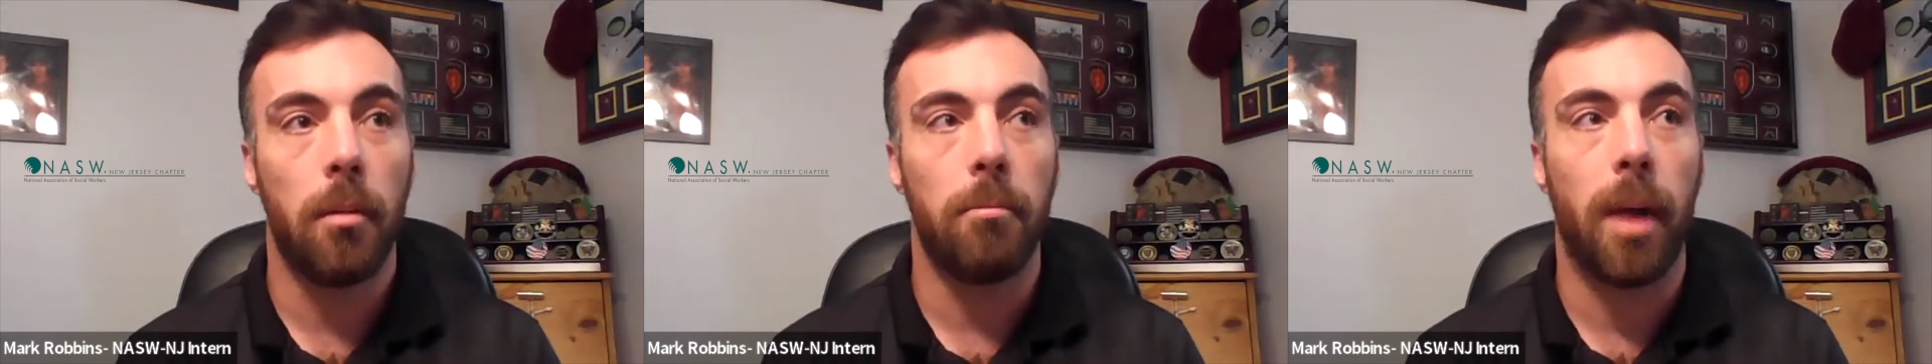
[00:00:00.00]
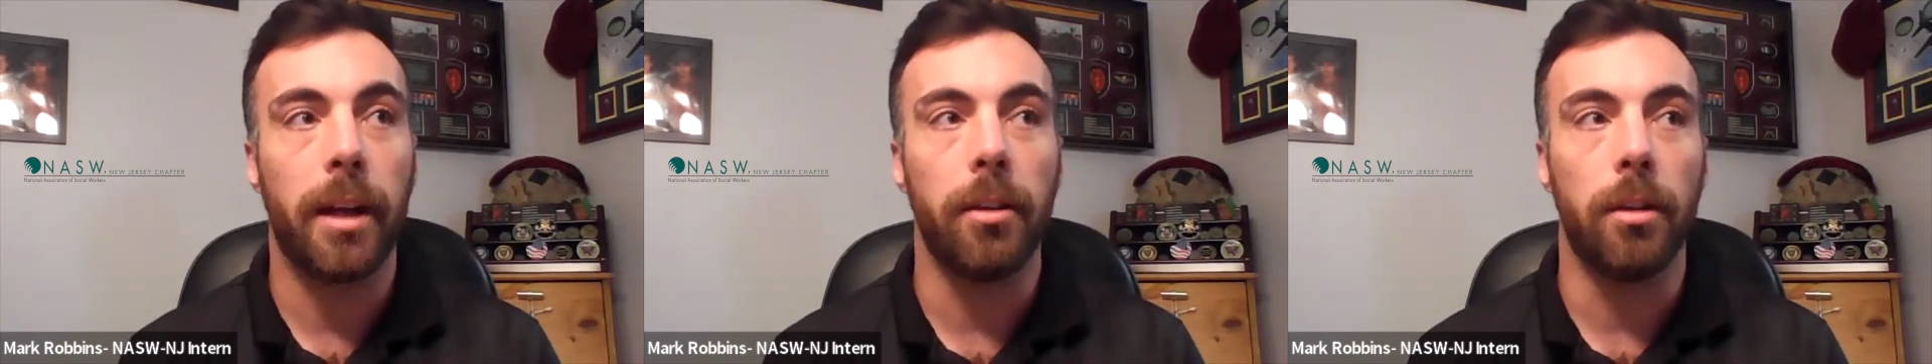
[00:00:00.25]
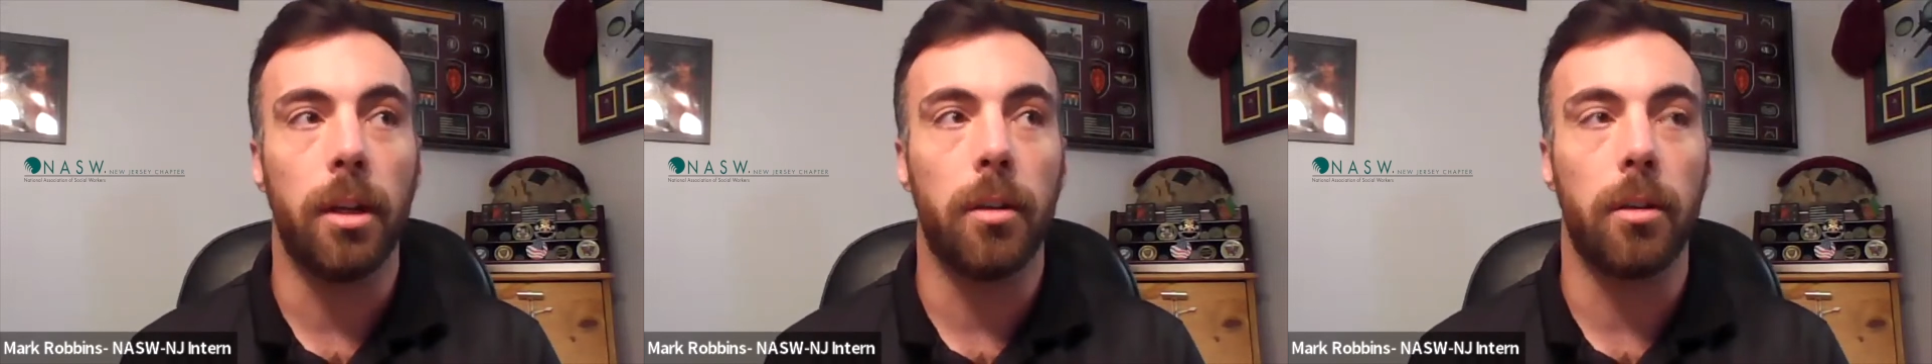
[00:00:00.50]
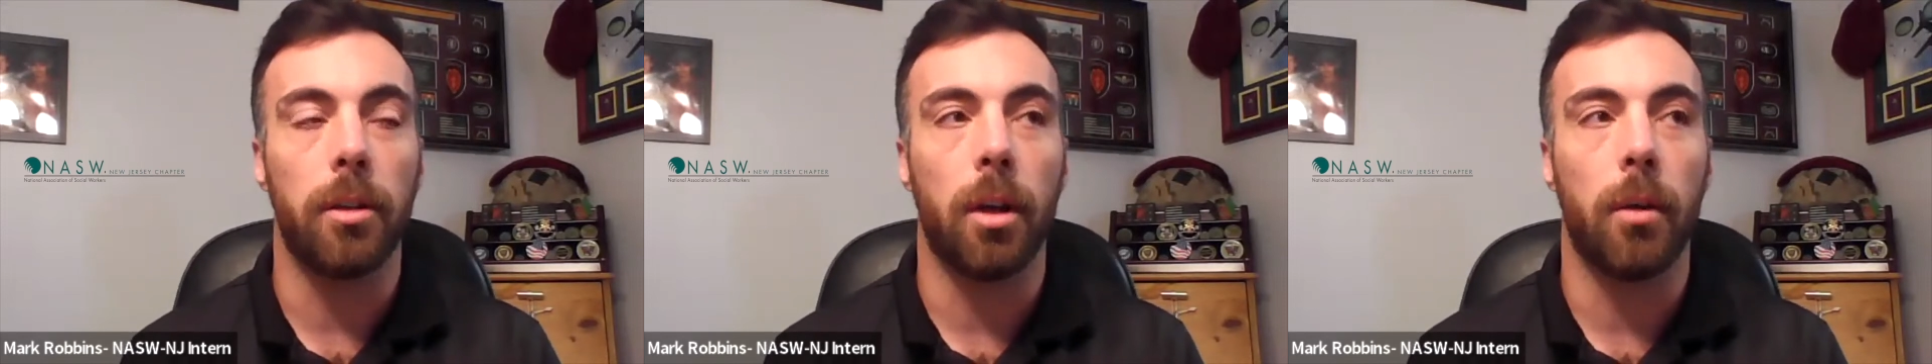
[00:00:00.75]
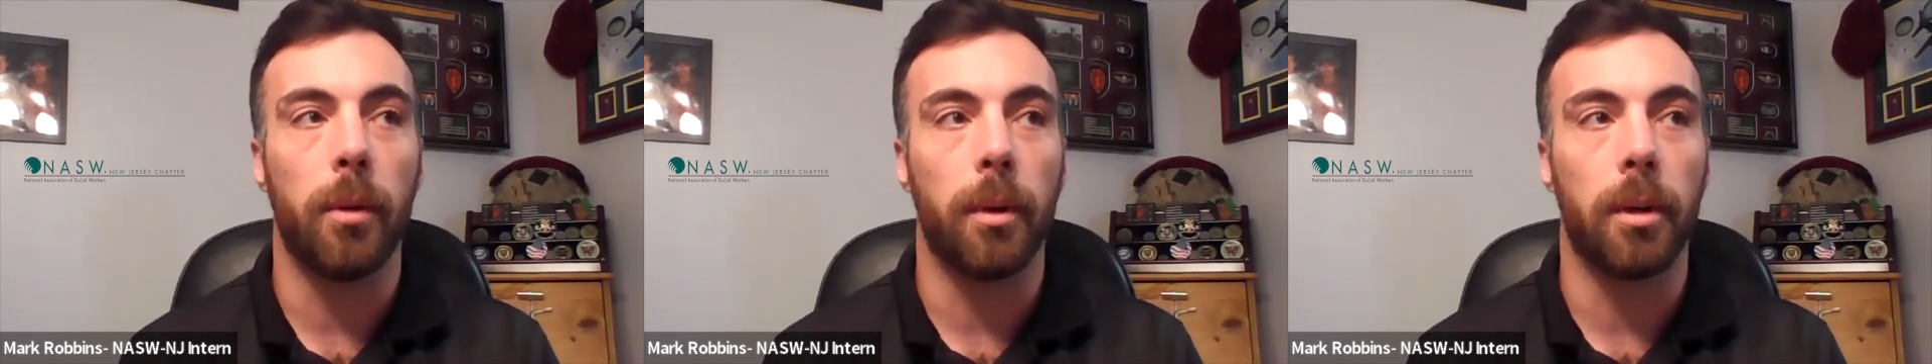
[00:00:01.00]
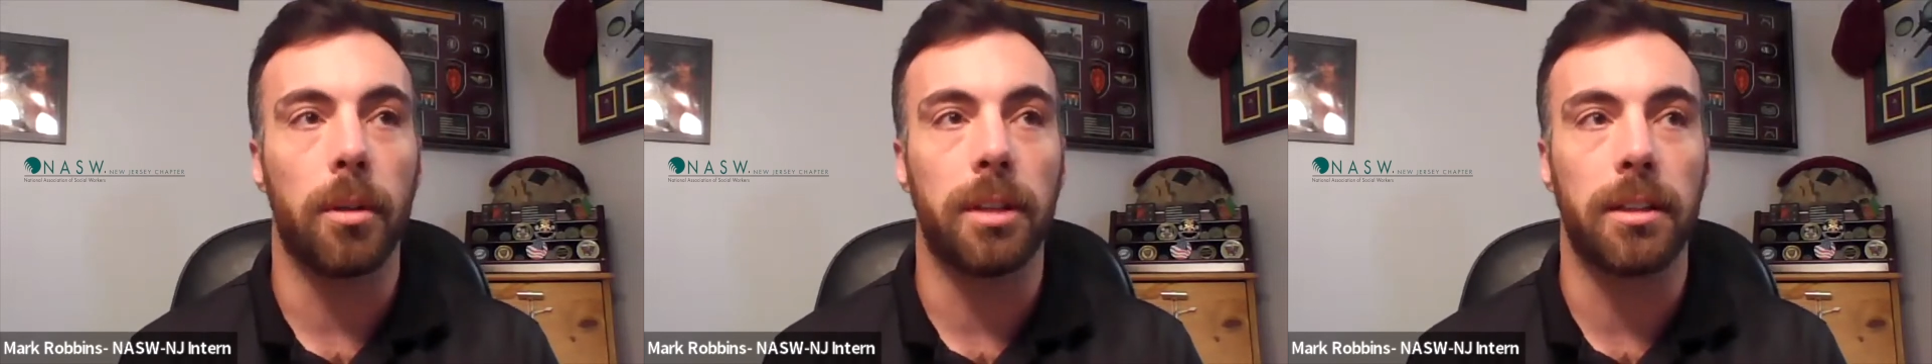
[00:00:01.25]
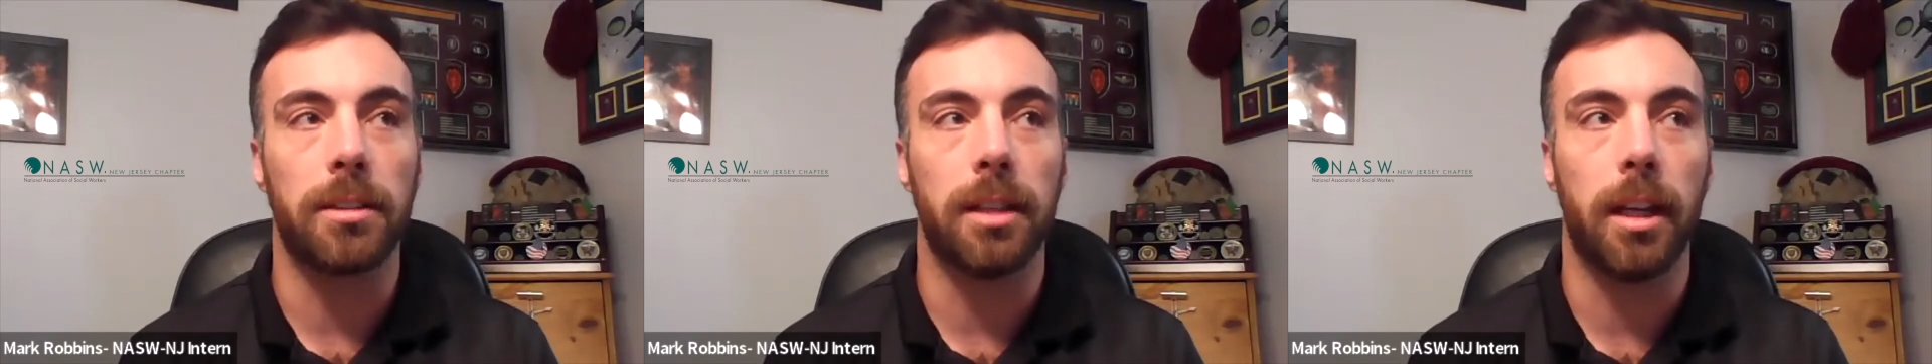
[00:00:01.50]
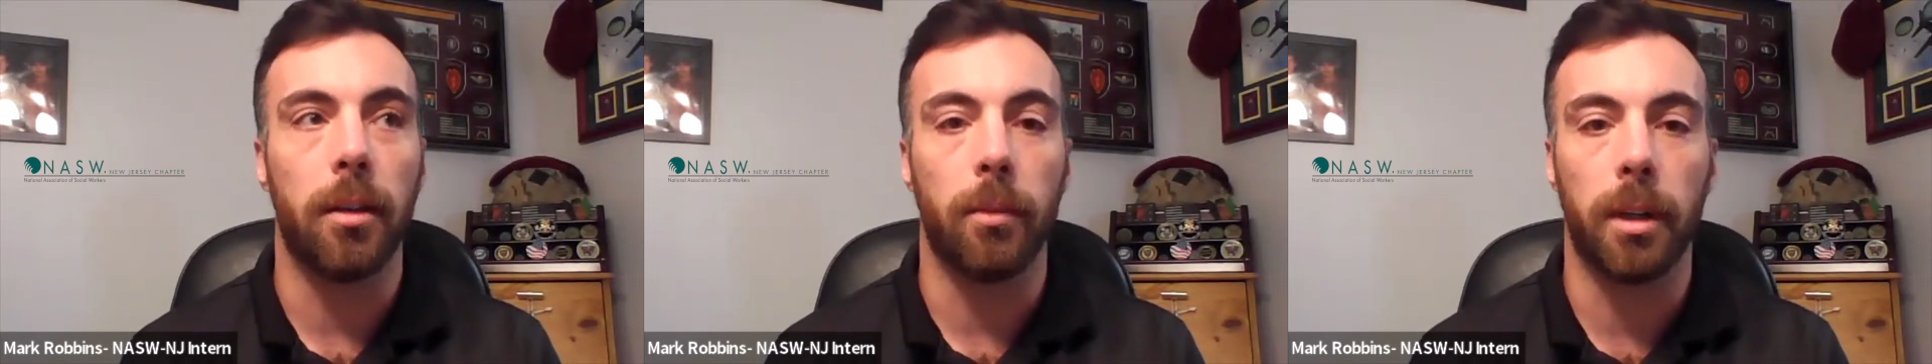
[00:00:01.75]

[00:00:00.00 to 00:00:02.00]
My unit, we were designated